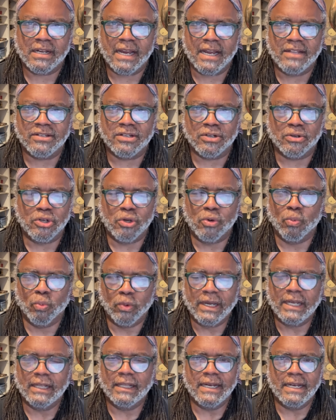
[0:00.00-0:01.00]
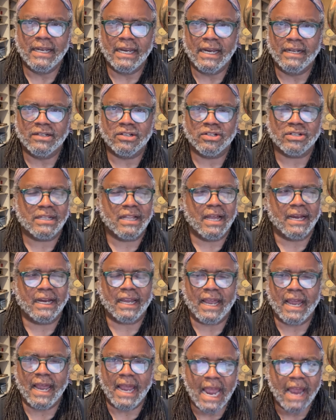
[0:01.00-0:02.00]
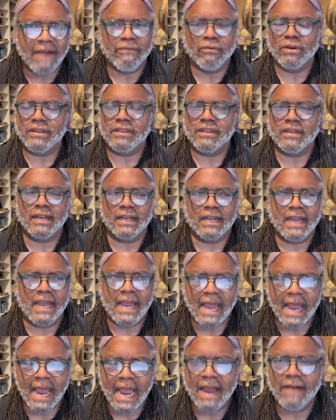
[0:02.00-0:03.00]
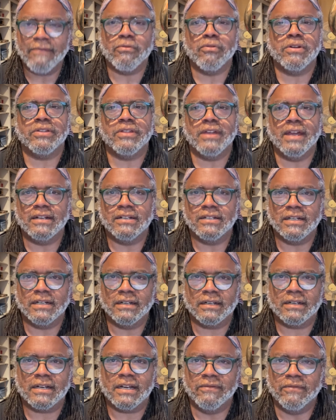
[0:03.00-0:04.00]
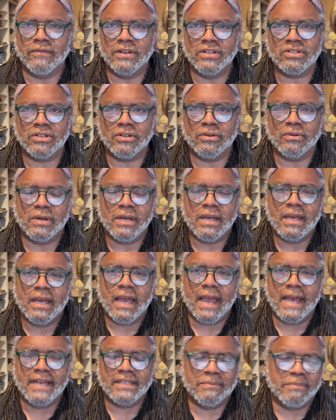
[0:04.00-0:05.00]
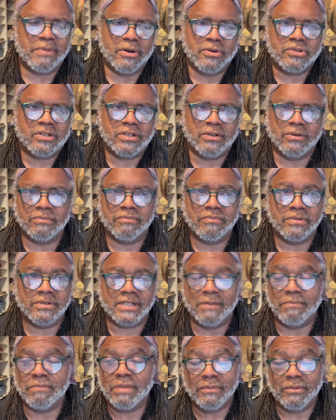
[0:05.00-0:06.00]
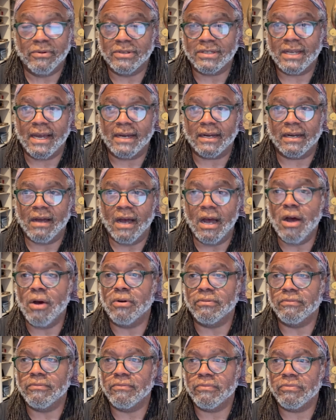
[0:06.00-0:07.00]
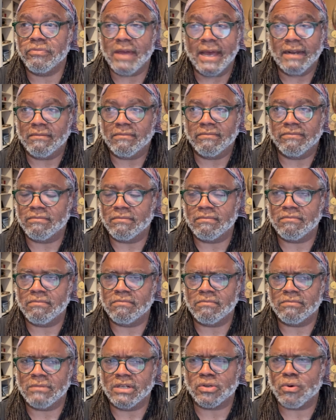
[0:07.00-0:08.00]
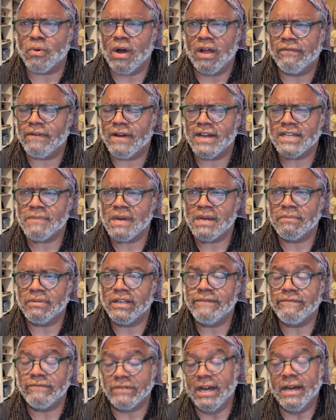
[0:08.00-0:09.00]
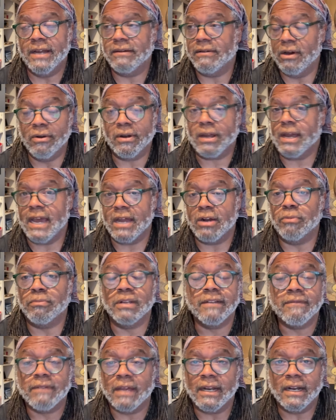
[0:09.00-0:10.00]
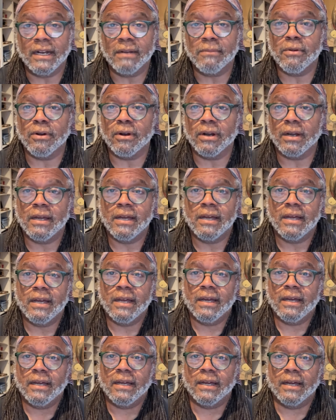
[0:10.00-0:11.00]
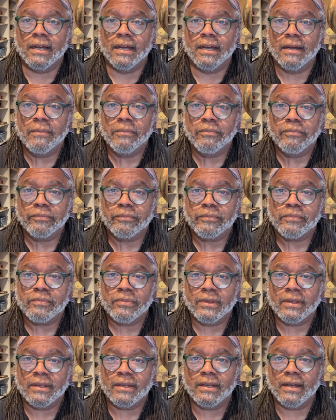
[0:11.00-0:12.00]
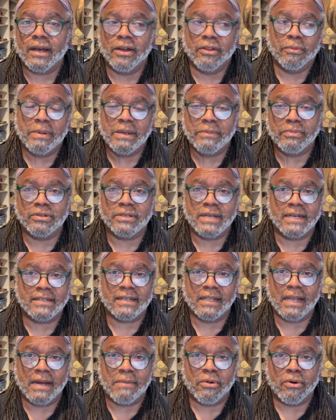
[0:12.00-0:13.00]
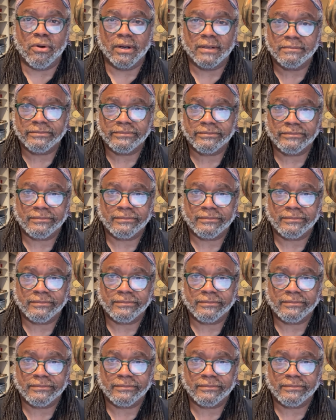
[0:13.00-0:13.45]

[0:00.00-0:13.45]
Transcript: And so you really need just like everything, everything to convince you, as opposed to some people, it's like, oh, that disqualifies my belief. Done. Okay, I don't believe that anymore. Um, other people, it takes a lot more.